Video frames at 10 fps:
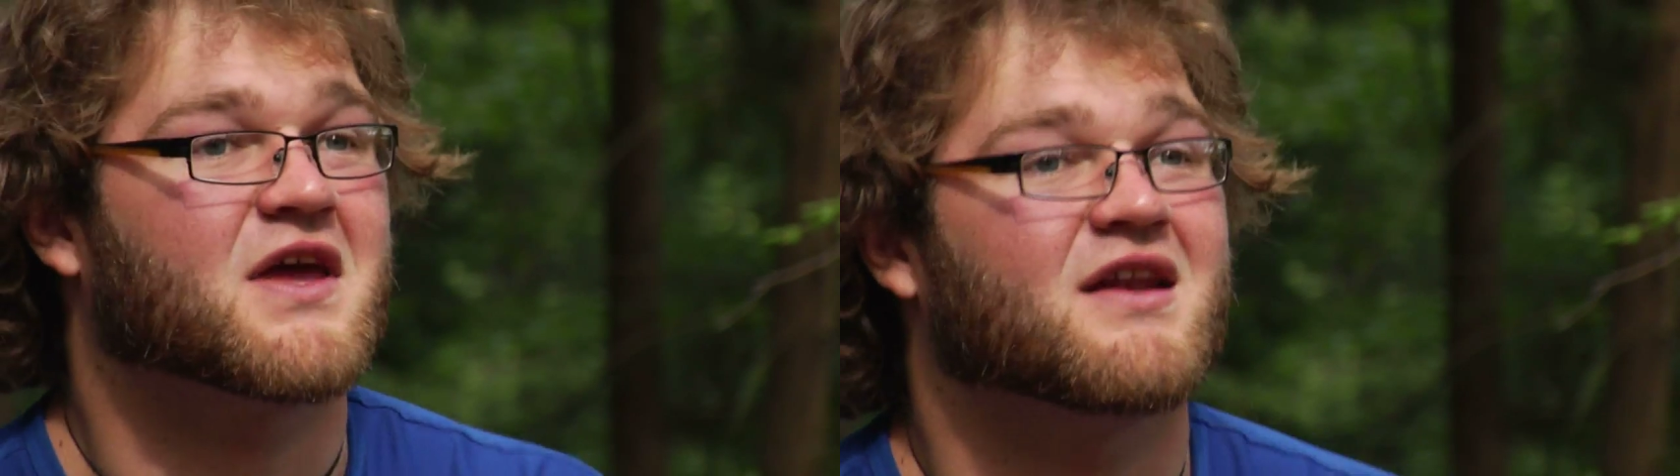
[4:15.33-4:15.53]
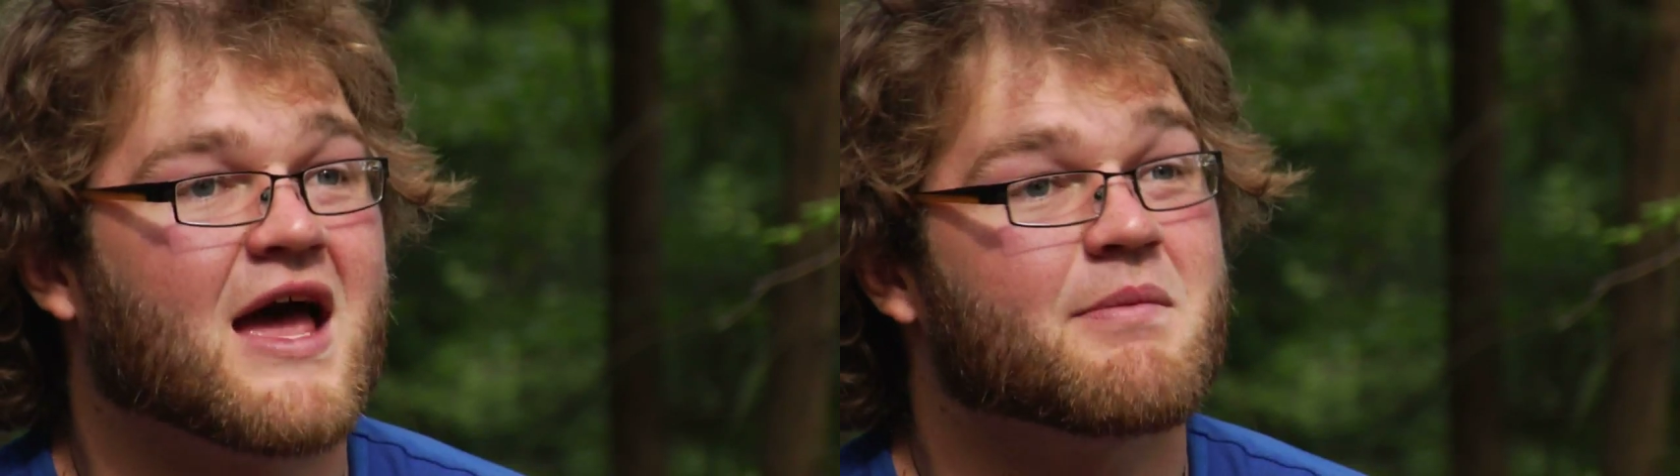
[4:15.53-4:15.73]

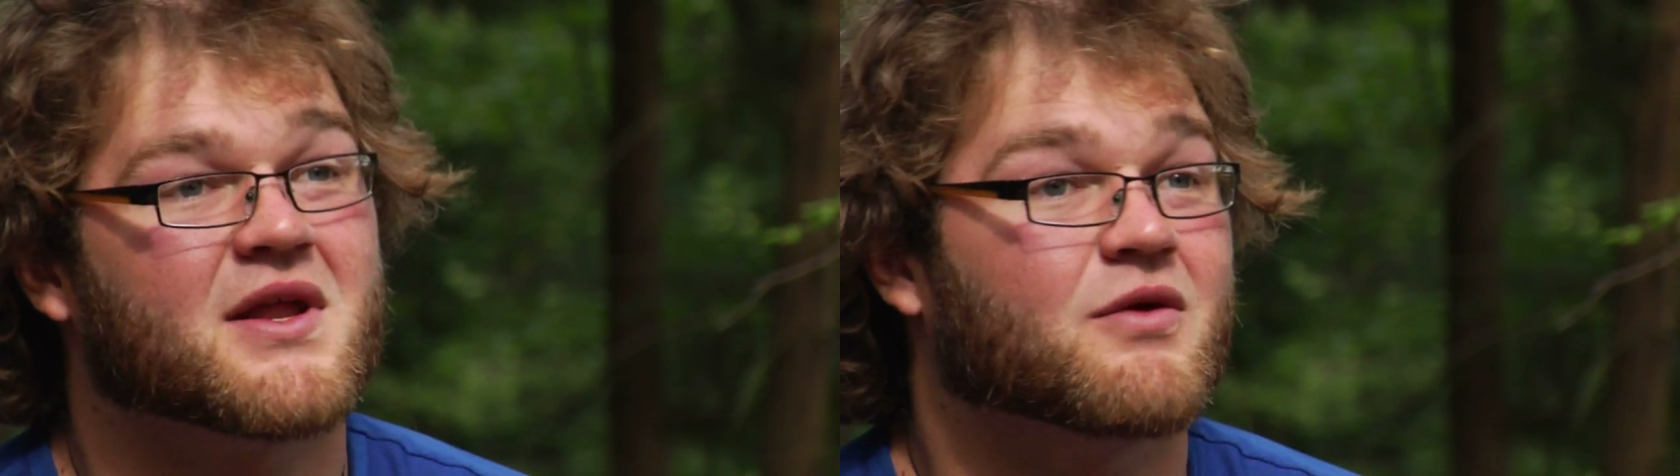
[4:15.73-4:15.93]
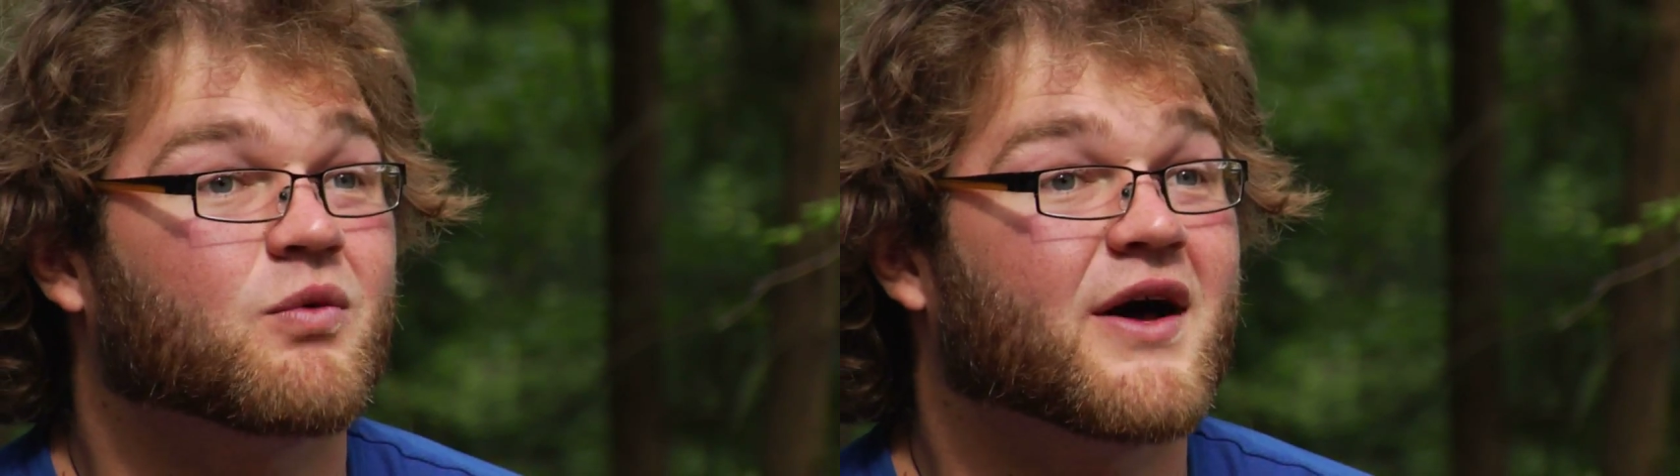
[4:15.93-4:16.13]

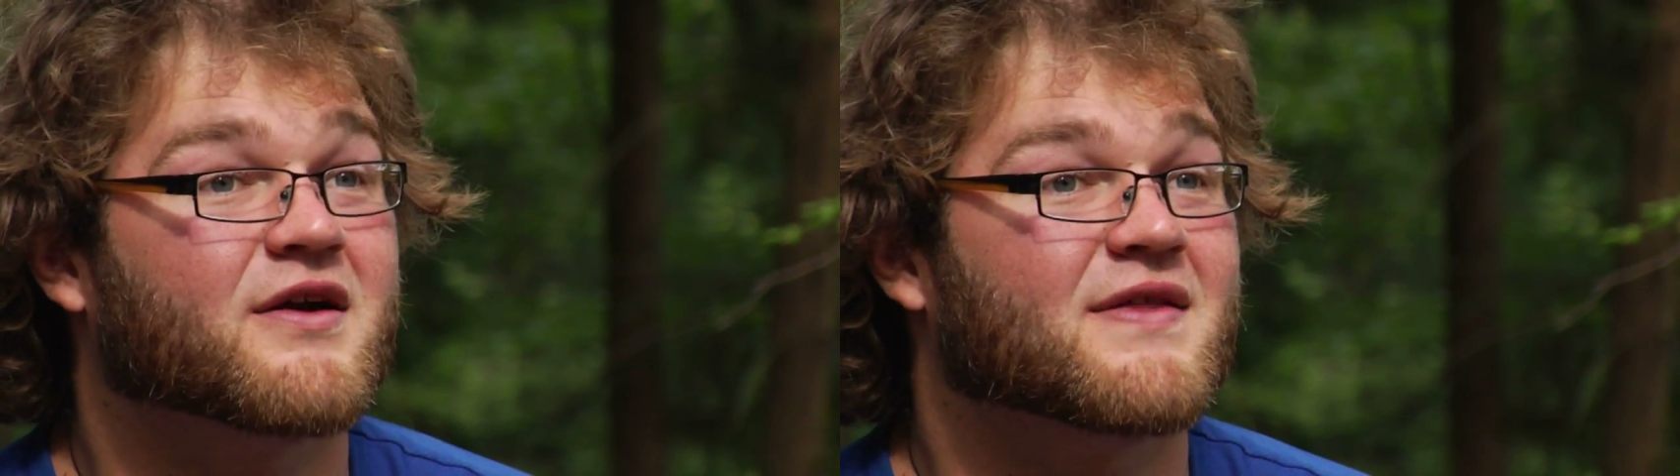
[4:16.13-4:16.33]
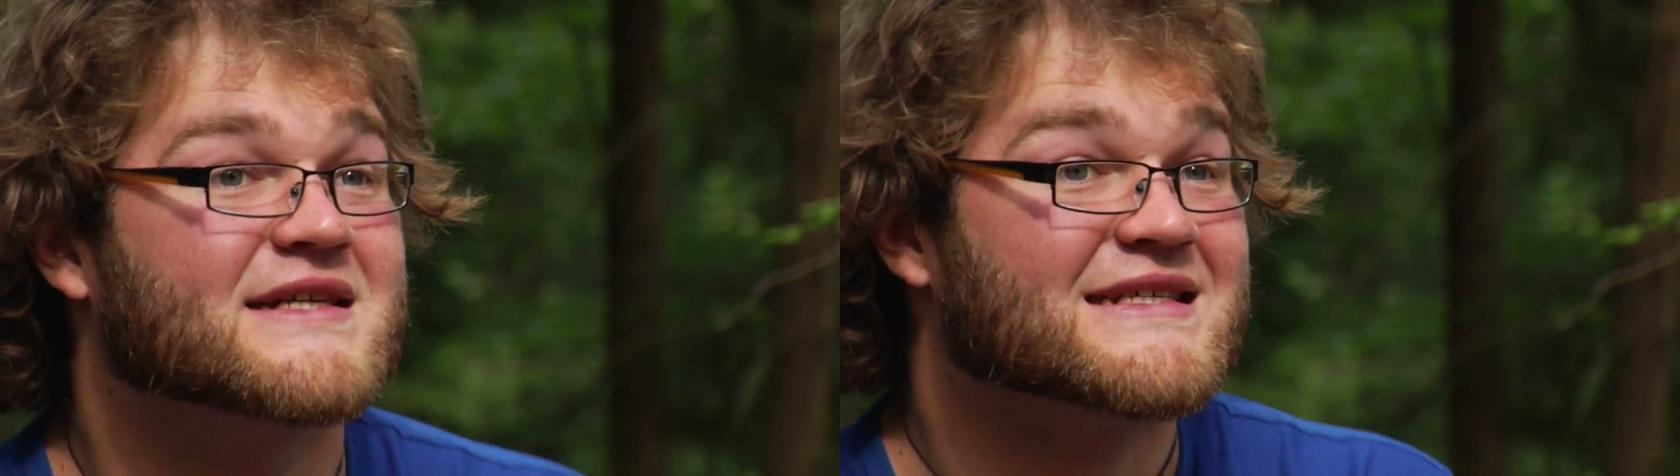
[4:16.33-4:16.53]
contaminated
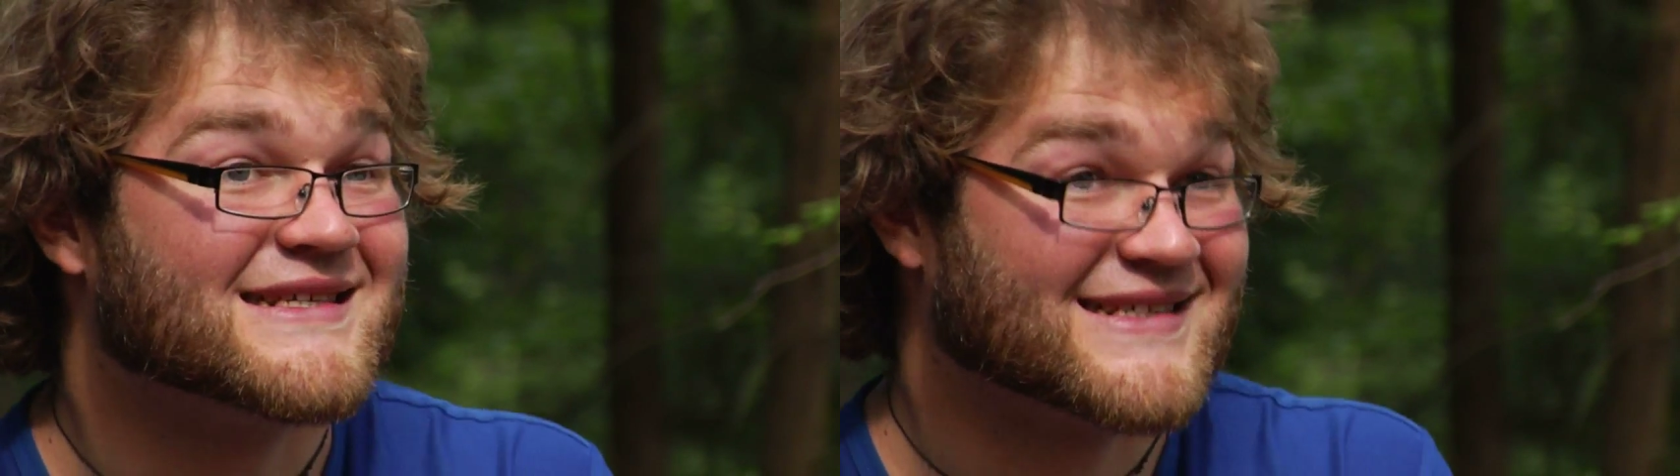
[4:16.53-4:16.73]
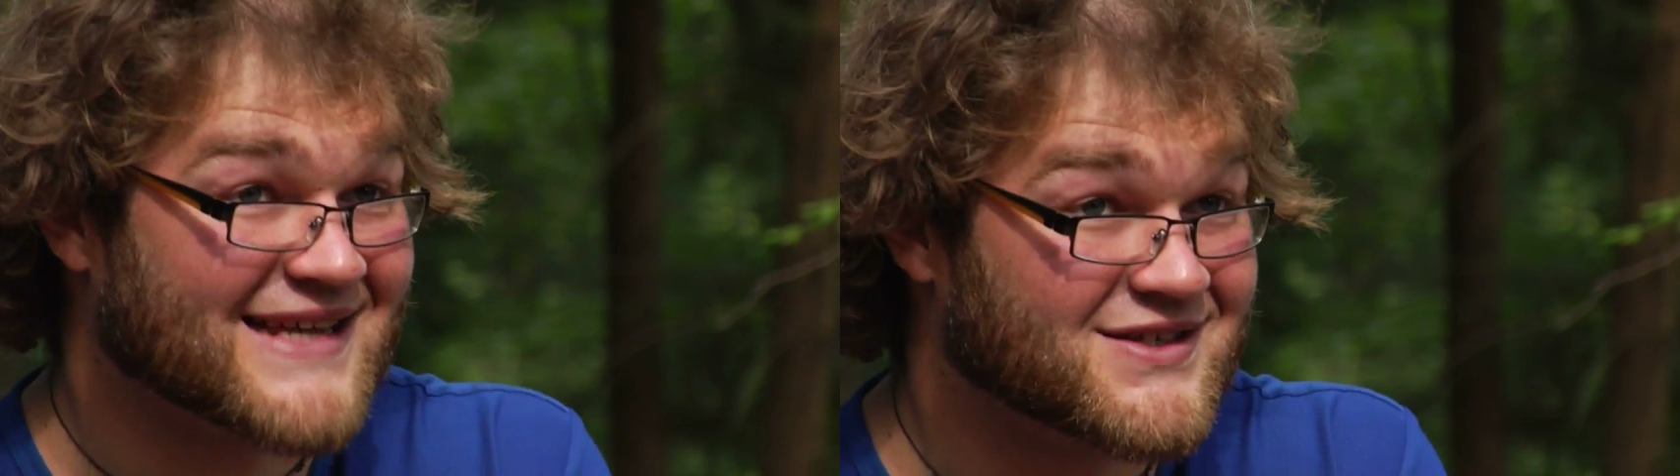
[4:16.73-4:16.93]
water, that's a
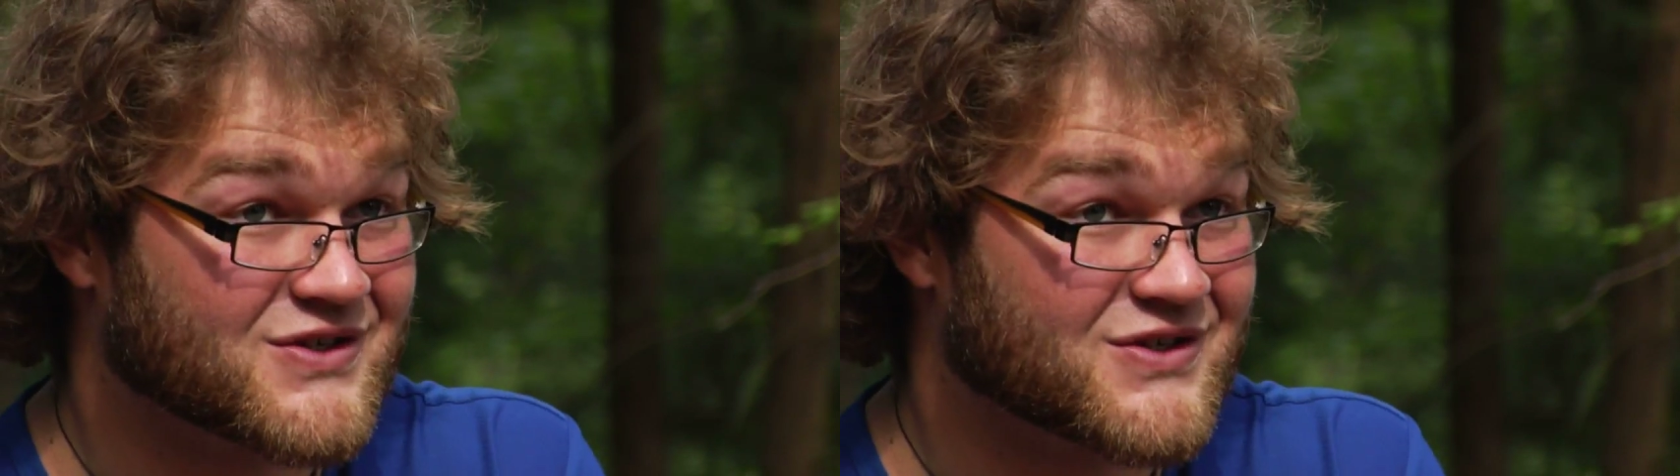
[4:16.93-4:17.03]
success